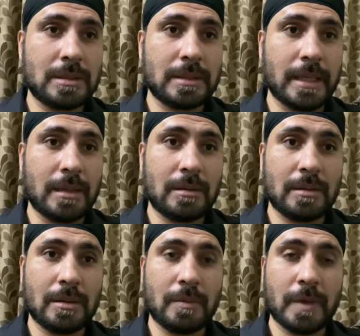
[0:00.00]
then
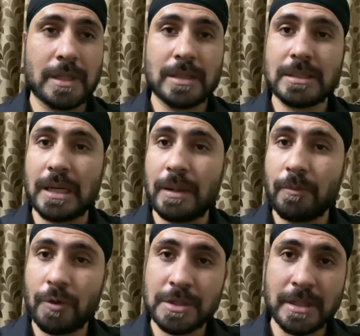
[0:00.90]
uh, whether it's a
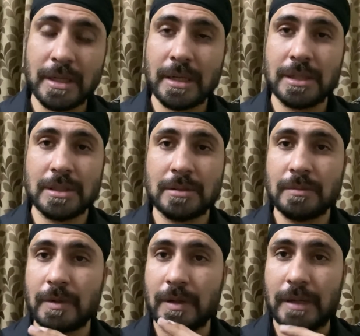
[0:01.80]
lymphocytic
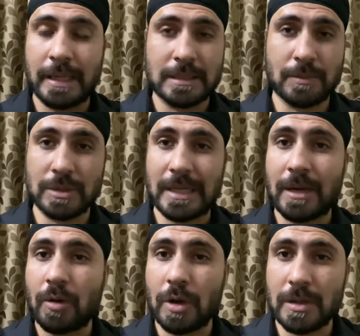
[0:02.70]
lesion like supposing like
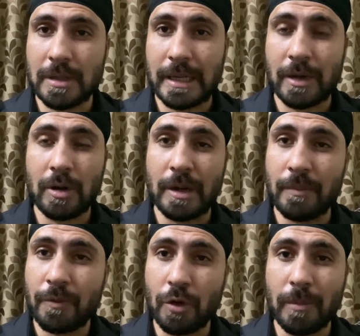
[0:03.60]
a like a
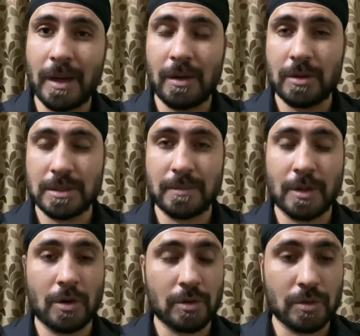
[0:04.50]
lymphoma or
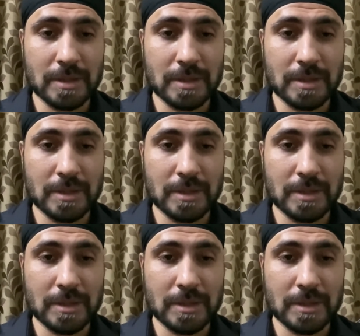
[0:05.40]
something along those